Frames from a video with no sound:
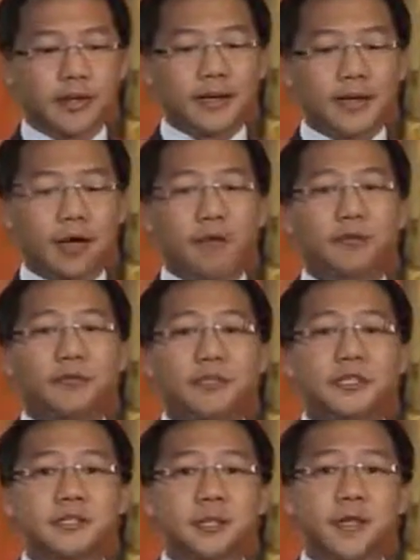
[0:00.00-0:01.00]
Now,
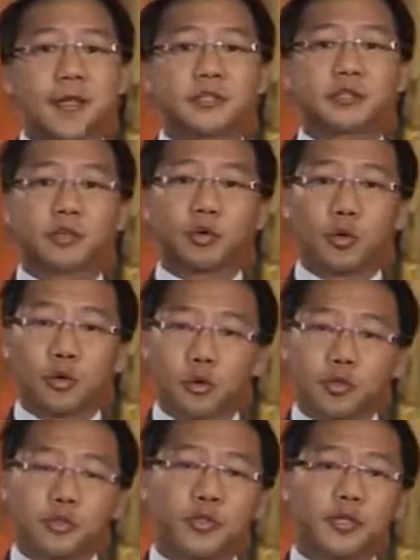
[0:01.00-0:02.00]
this
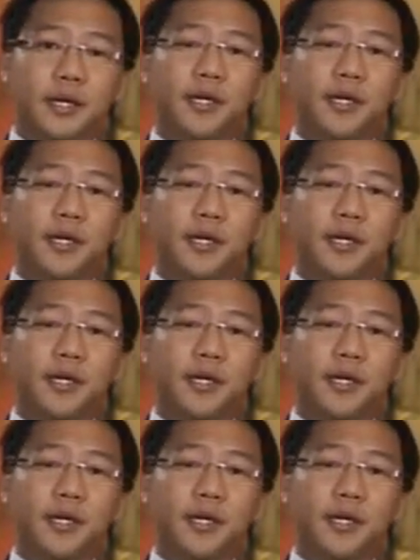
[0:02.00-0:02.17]
excludes